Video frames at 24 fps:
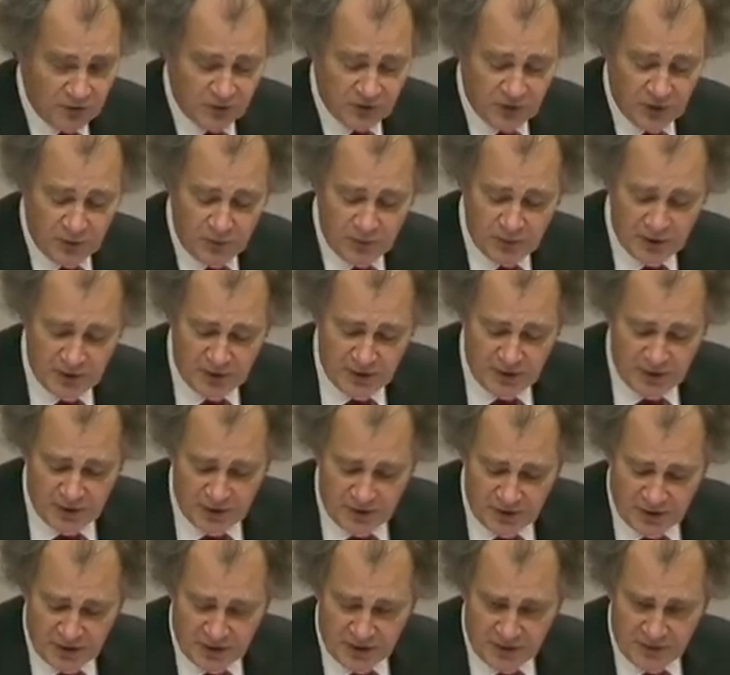So,
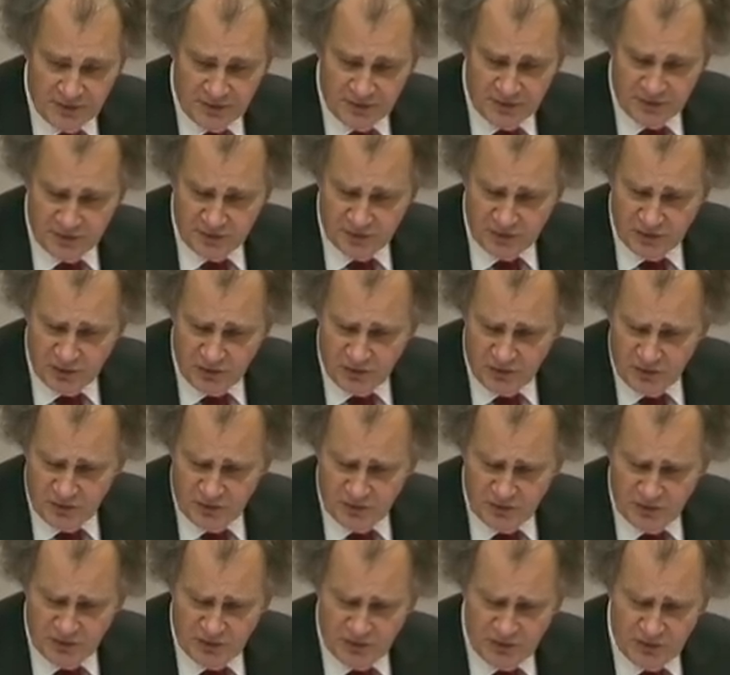I, so
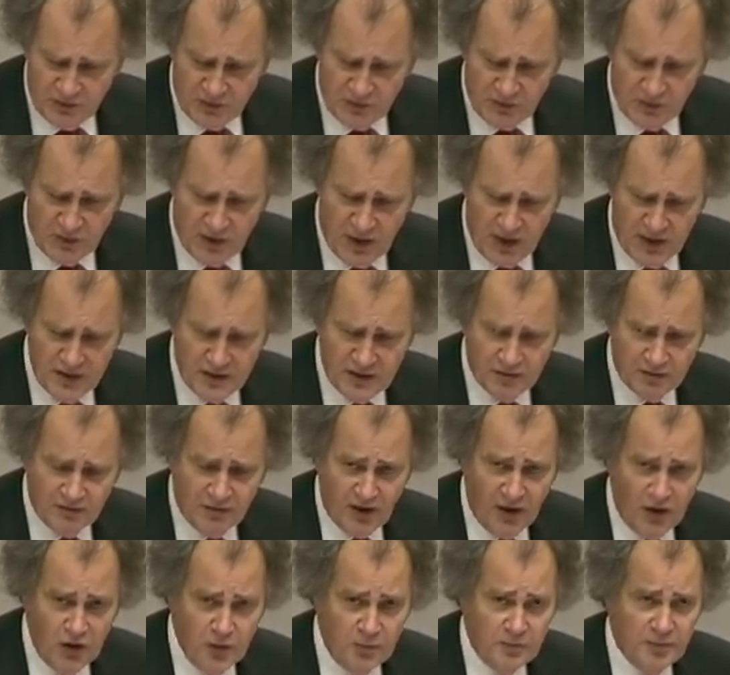the idea of
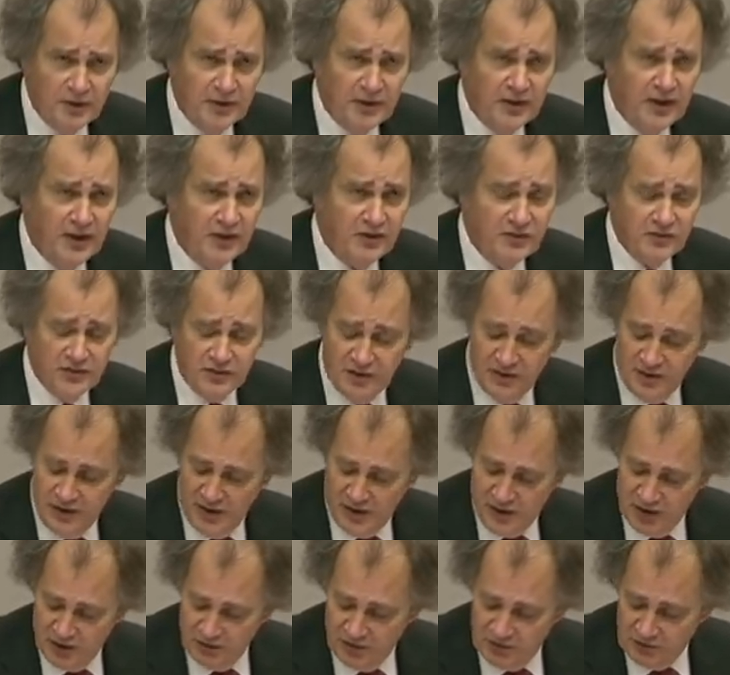openness in
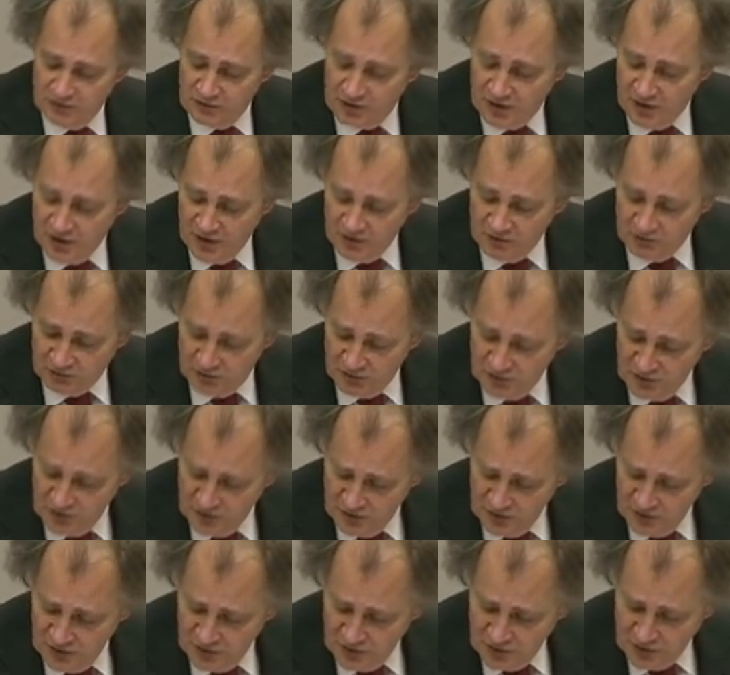higher education
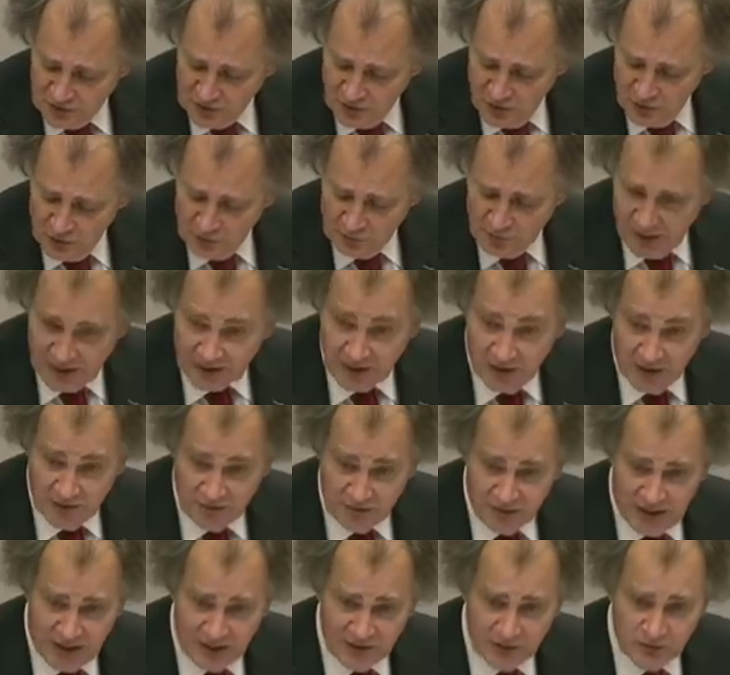uh, goes back,
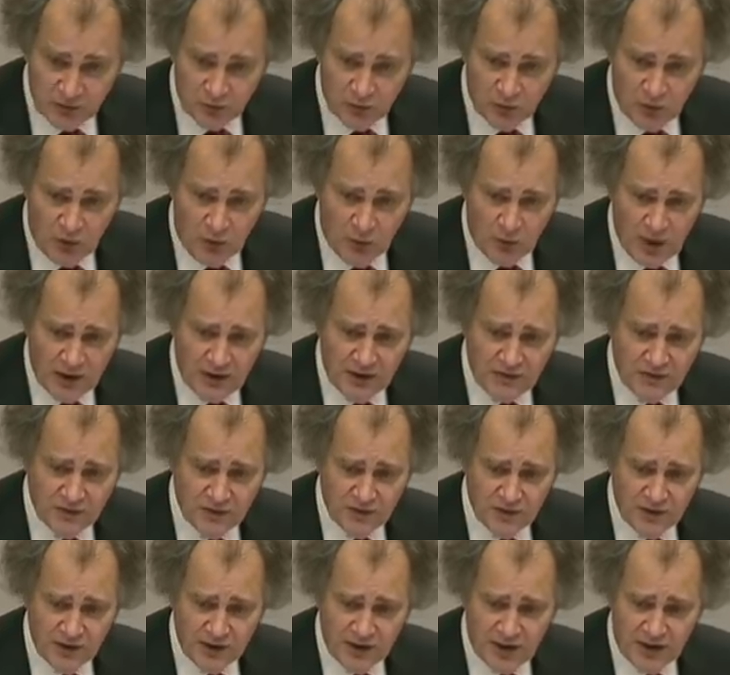in fact, w well
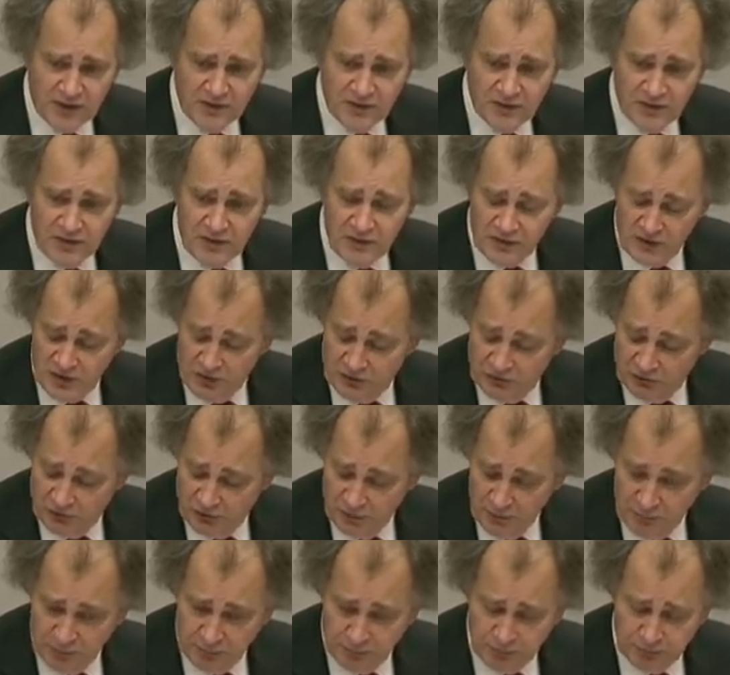into the nineteenth
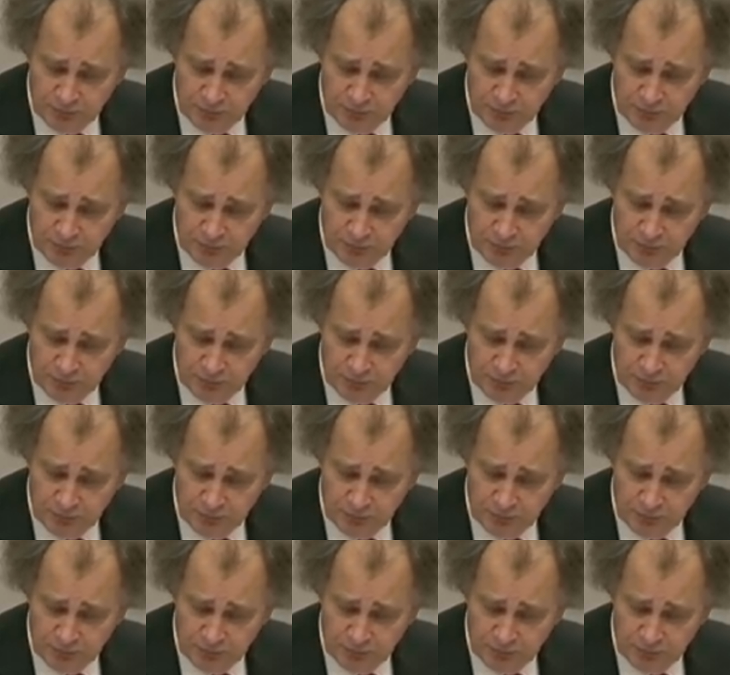century.